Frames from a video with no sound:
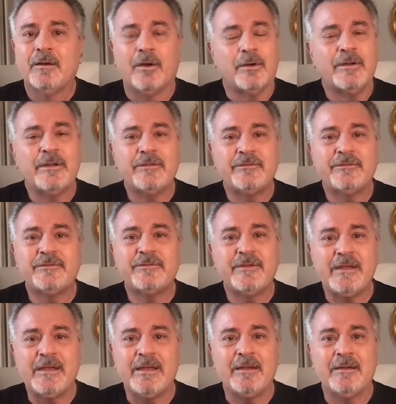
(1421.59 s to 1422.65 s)
or his
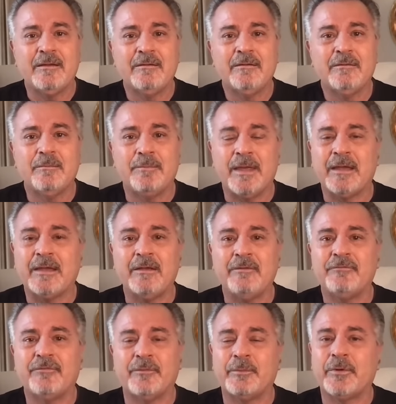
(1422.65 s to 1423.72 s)
seed begging
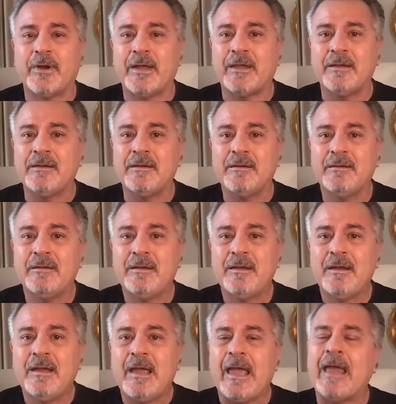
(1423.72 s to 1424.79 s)
for bread.
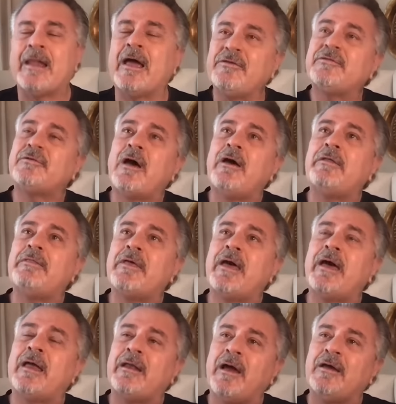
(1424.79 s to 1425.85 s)
And I saw
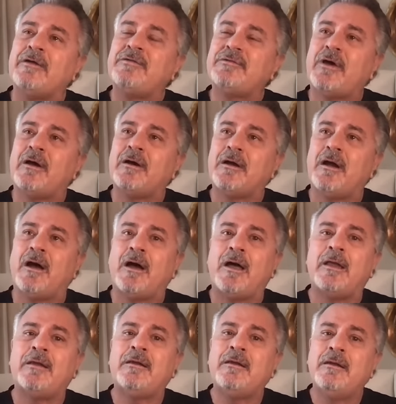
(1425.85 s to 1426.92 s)
that. I saw
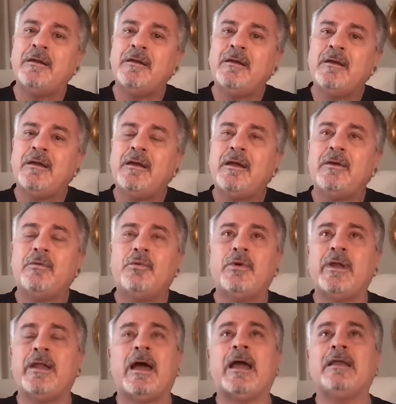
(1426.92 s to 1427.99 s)
God
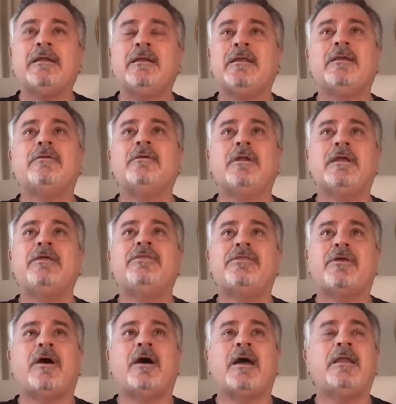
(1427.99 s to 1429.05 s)
when I literally
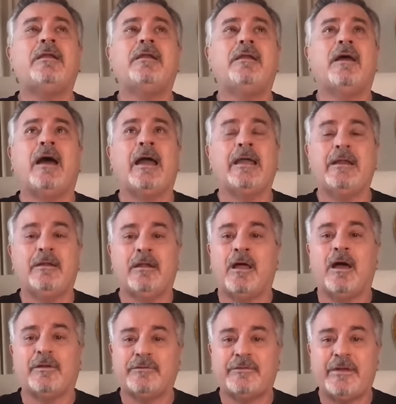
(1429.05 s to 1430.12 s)
thought I had
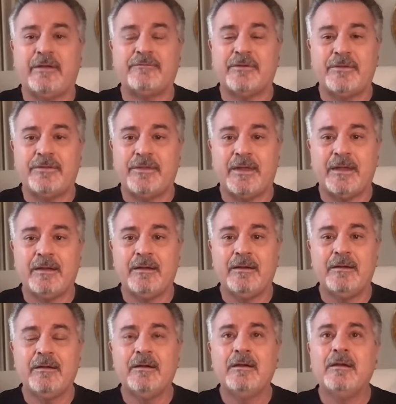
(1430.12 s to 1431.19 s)
lost everything.
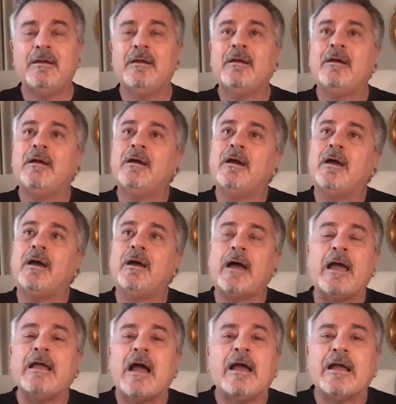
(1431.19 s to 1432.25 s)
Uh,
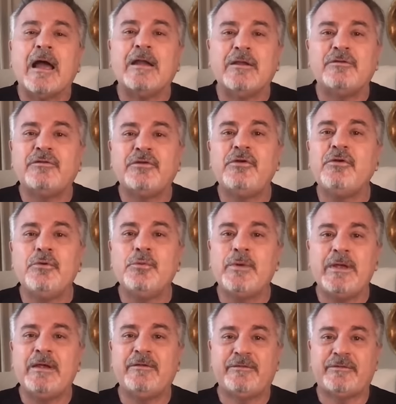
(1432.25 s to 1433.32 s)
I, I got a
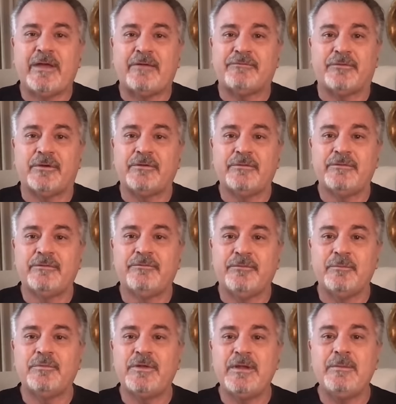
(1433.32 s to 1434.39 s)
two-week severance
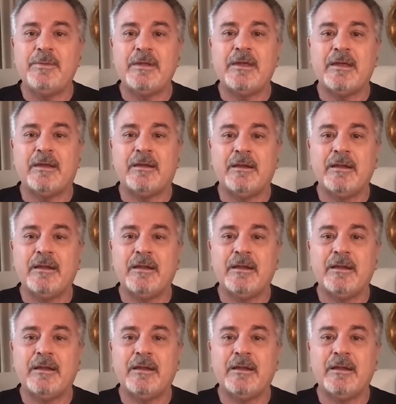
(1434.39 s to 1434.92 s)
from T B N,